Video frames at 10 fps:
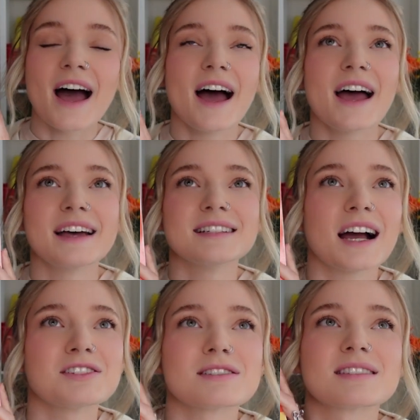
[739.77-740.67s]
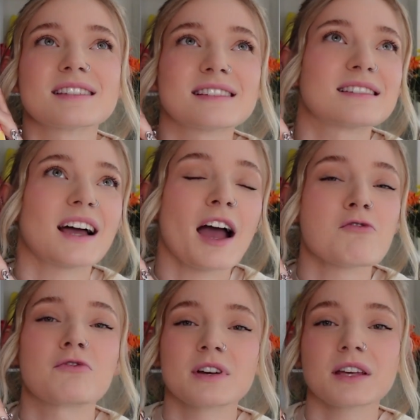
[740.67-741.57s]
and I just I
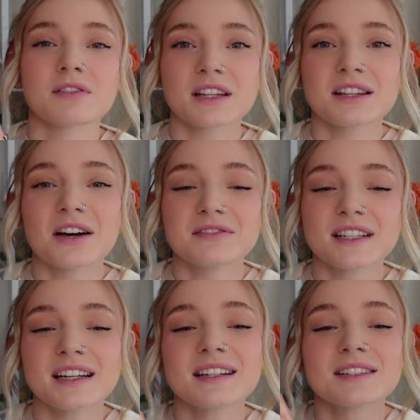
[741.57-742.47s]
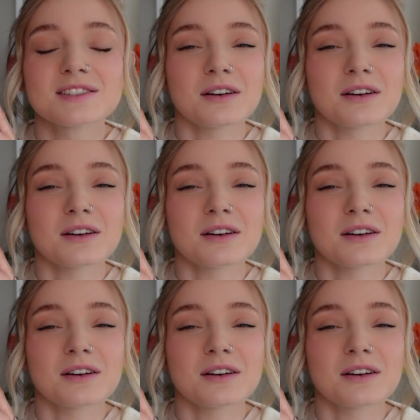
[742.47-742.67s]
really really loved it.